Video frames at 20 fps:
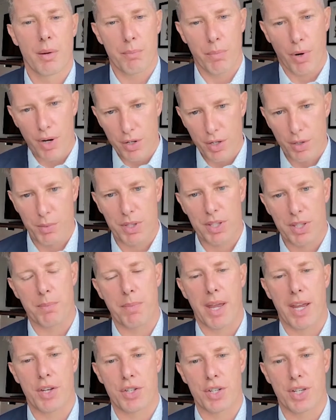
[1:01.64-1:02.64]
partner with the
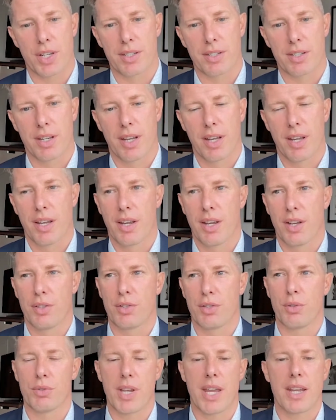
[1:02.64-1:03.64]
patient
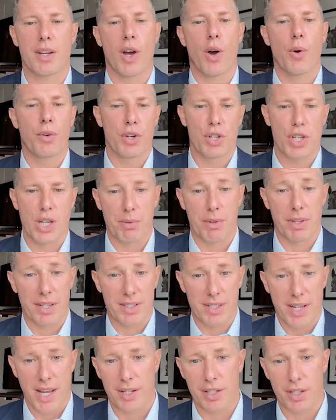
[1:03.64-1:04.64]
to take ownership of these
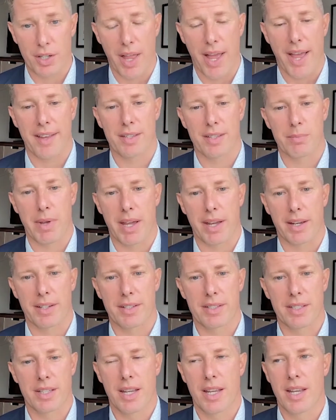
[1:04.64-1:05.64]
technical
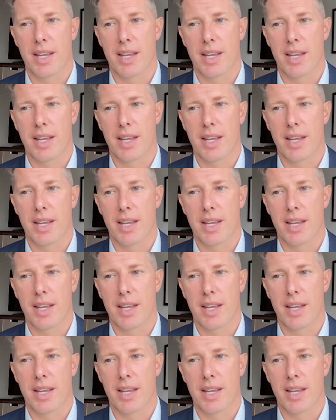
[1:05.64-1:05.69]
aspects